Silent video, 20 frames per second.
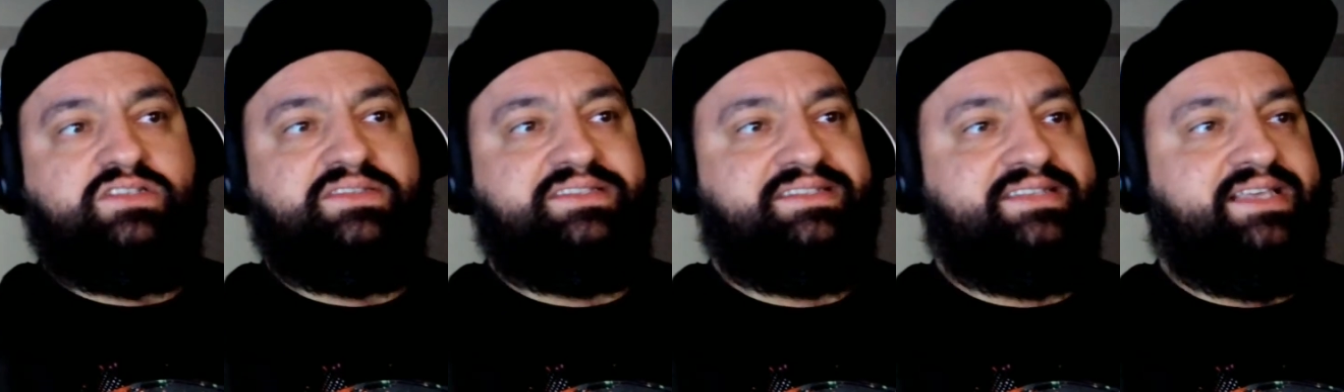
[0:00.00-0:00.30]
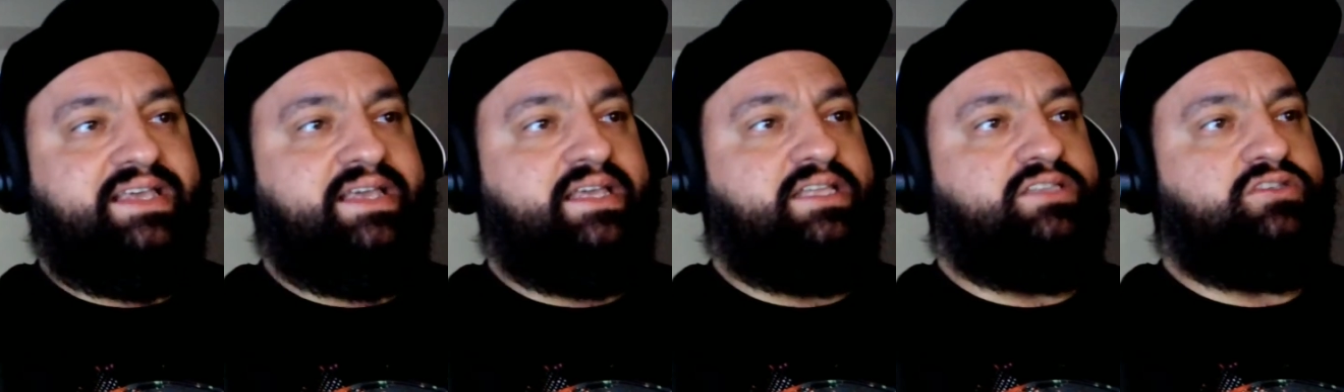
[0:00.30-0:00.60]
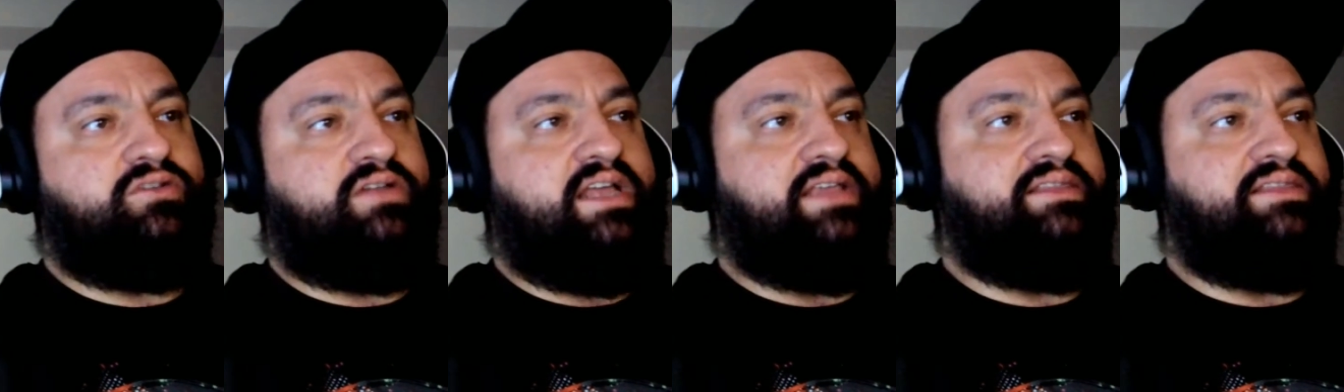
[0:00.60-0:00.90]
scenes
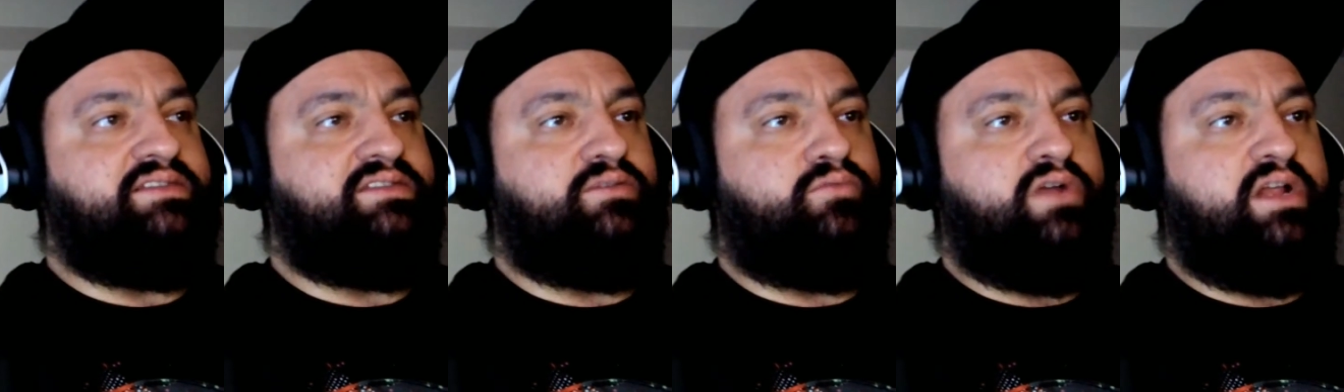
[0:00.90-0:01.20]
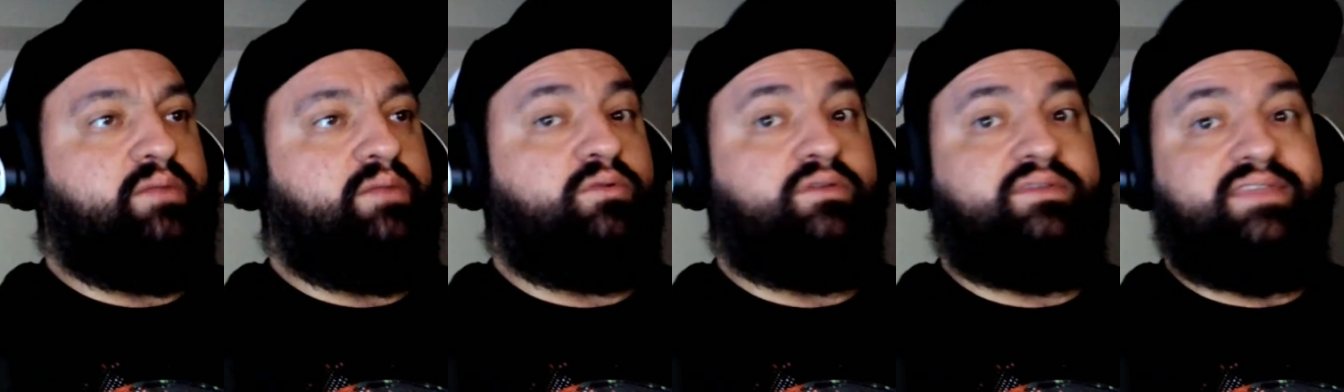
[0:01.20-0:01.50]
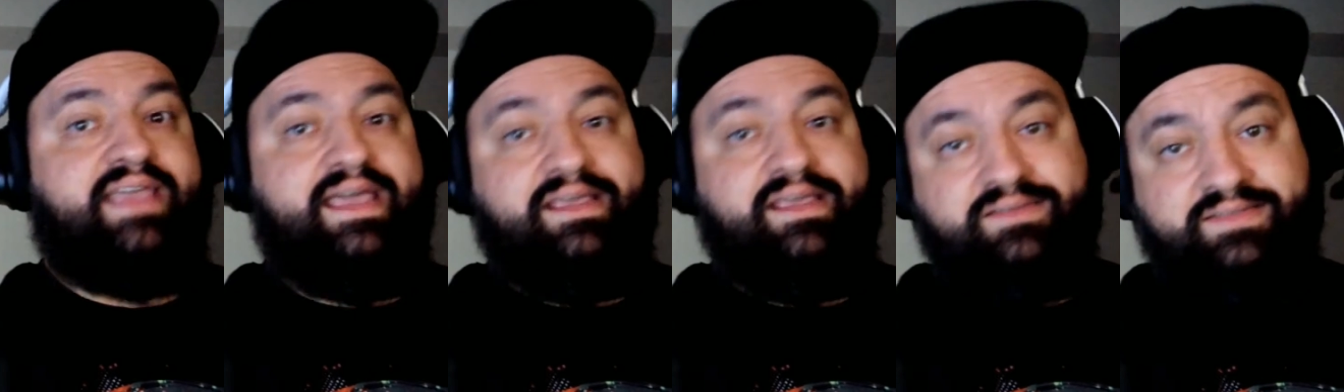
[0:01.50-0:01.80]
or like these incredible
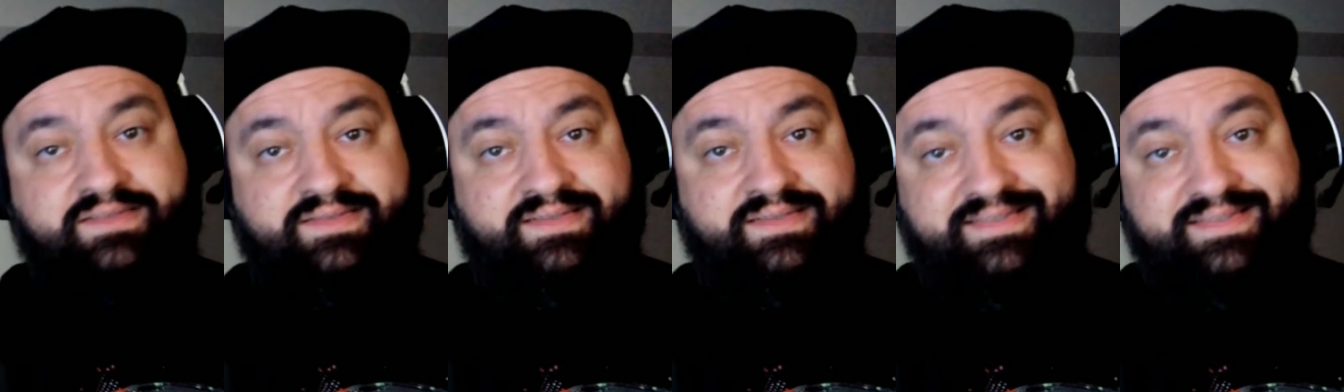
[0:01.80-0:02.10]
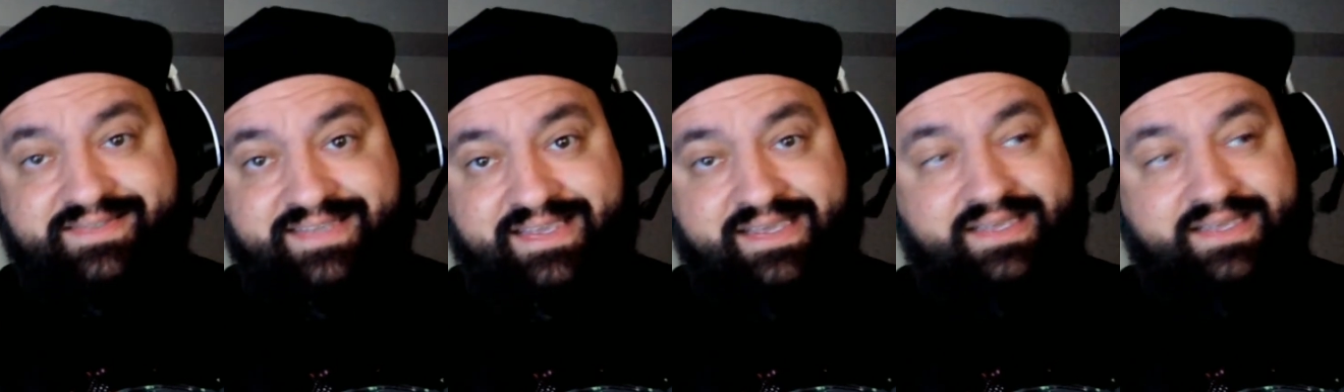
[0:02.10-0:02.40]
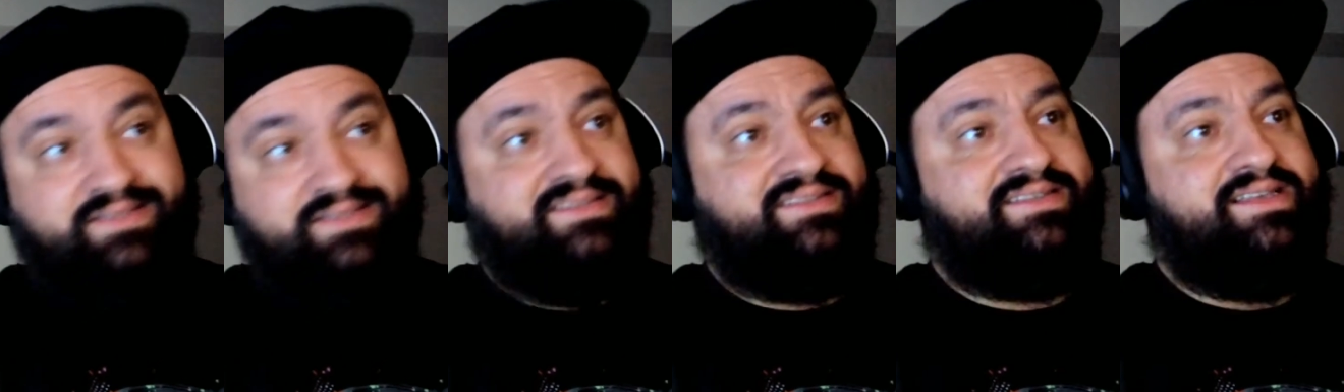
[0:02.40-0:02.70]
tense
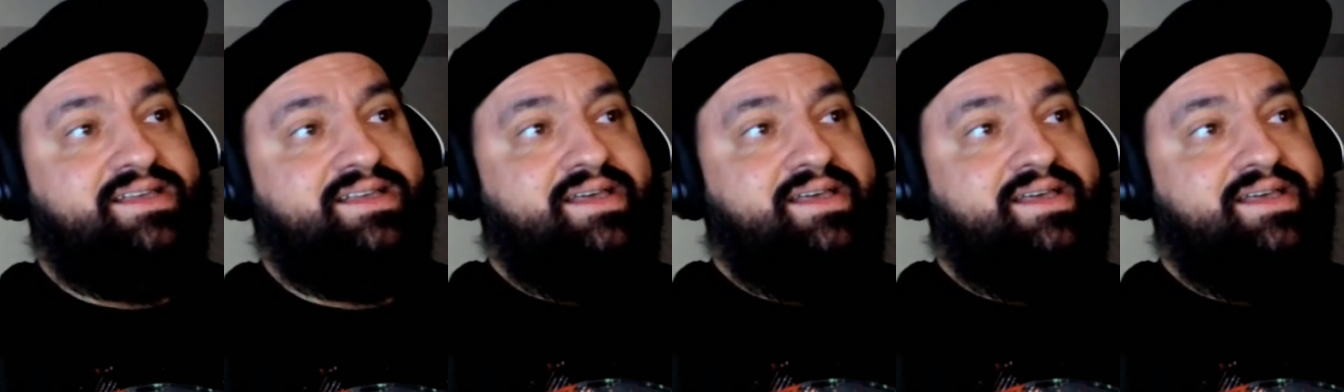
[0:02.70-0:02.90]
scenes